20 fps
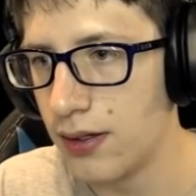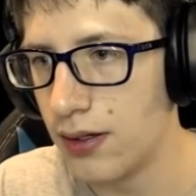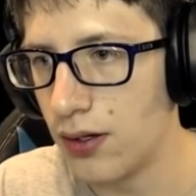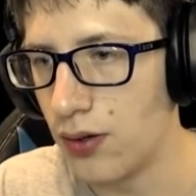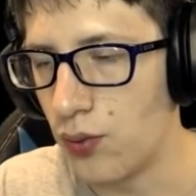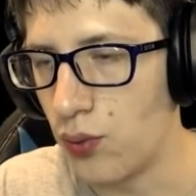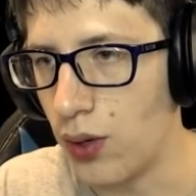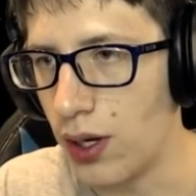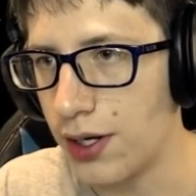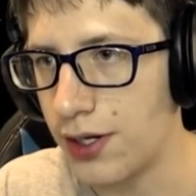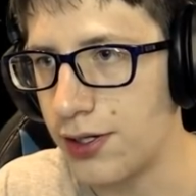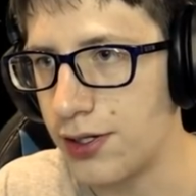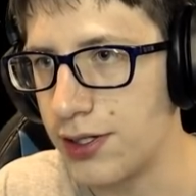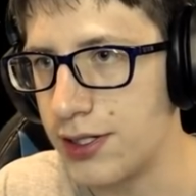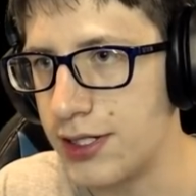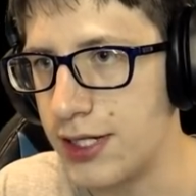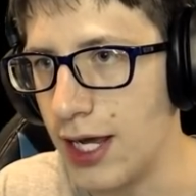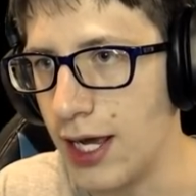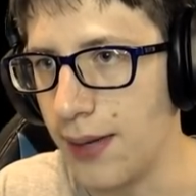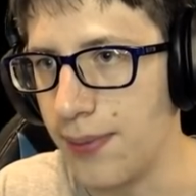Water
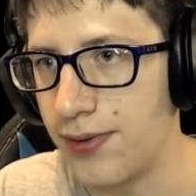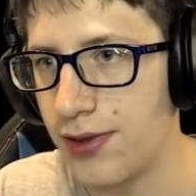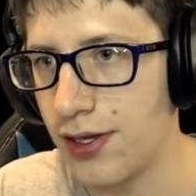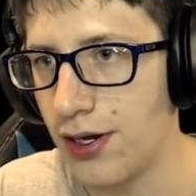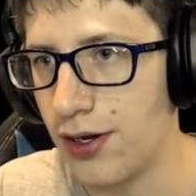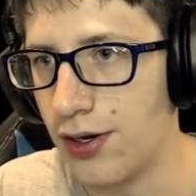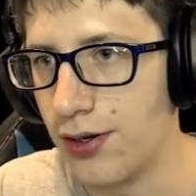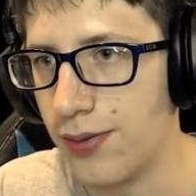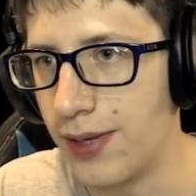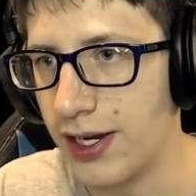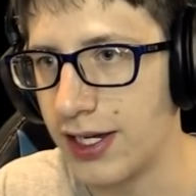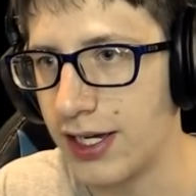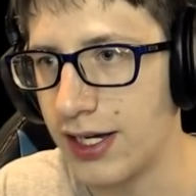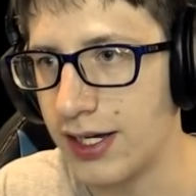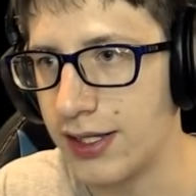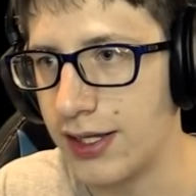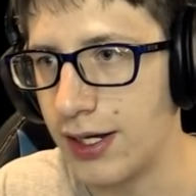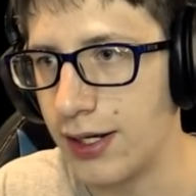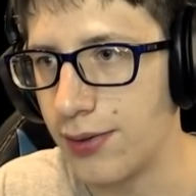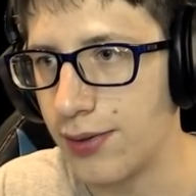depth. Oh my
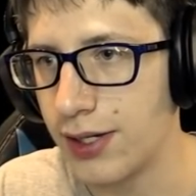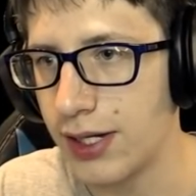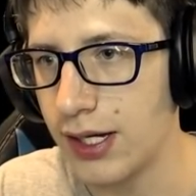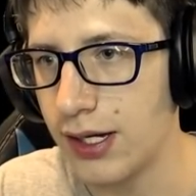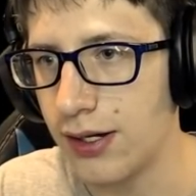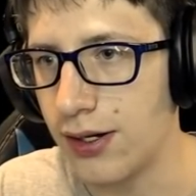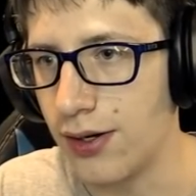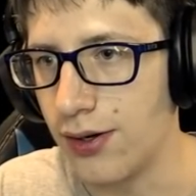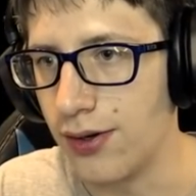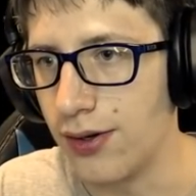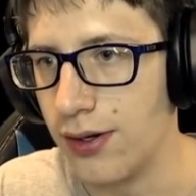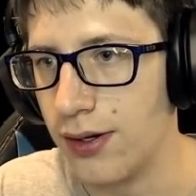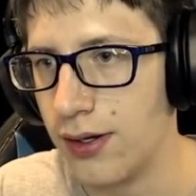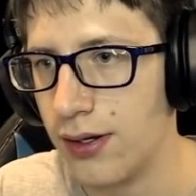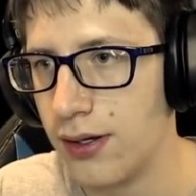god, there we go.